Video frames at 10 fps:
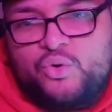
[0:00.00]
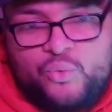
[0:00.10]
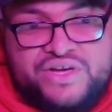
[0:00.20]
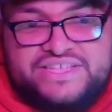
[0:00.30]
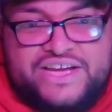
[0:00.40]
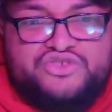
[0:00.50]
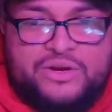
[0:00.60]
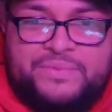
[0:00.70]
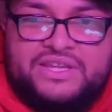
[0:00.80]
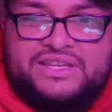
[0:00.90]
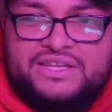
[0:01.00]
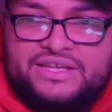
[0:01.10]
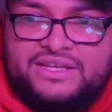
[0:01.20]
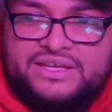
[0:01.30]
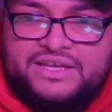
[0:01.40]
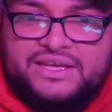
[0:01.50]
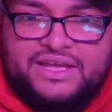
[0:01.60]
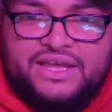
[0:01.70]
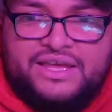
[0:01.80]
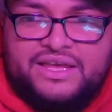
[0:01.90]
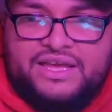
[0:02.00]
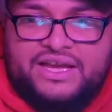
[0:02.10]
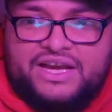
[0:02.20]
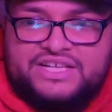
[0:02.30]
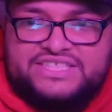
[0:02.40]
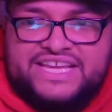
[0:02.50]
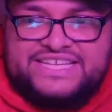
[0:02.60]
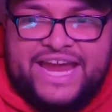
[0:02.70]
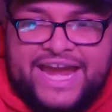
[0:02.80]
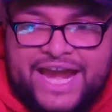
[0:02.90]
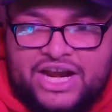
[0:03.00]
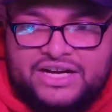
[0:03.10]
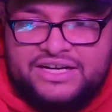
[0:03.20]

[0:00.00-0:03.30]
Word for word: Was I tripping? Because he's here!